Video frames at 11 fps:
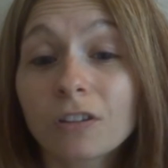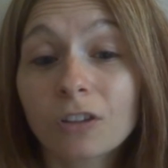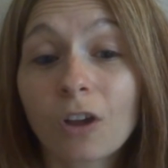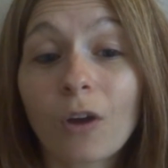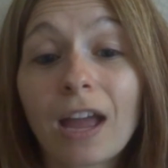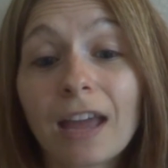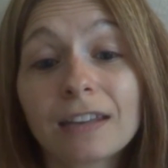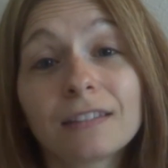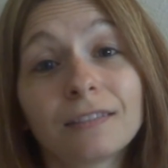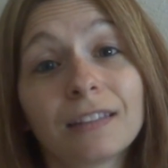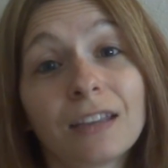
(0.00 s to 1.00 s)
go ahead
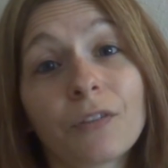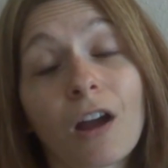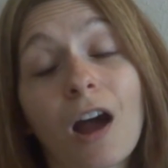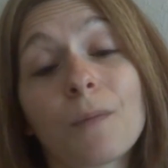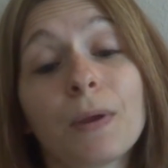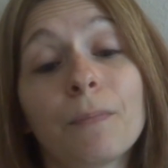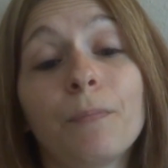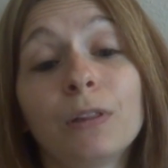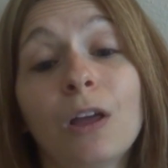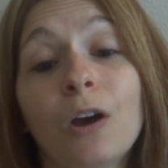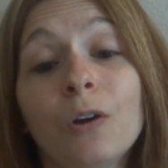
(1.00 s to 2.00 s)
and leave a comment
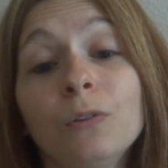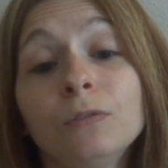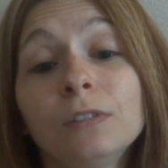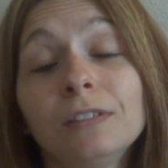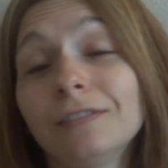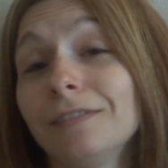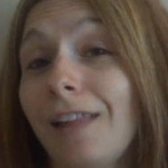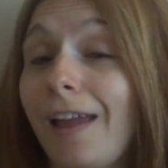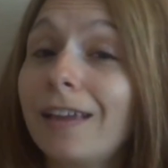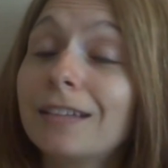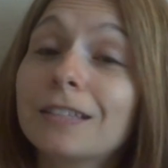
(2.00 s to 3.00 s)
below.
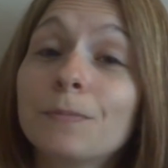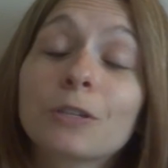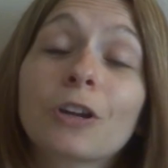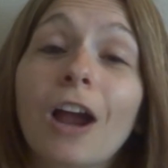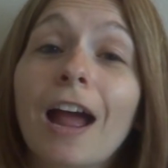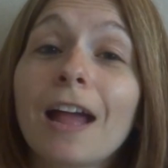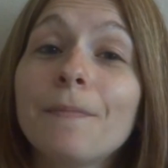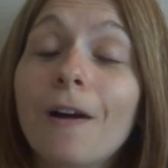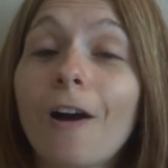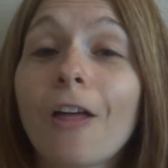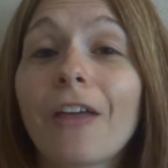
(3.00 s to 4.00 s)
Like, subscribe,
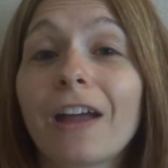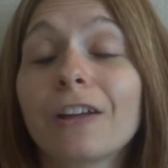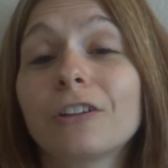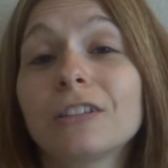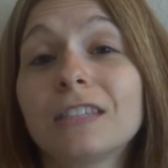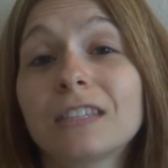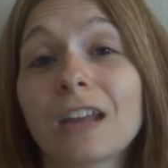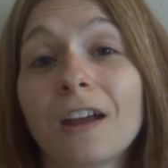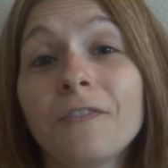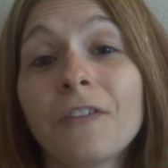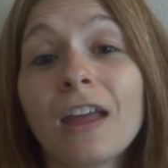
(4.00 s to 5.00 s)
all that good
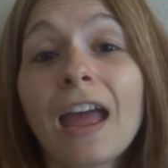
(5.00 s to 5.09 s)
stuff.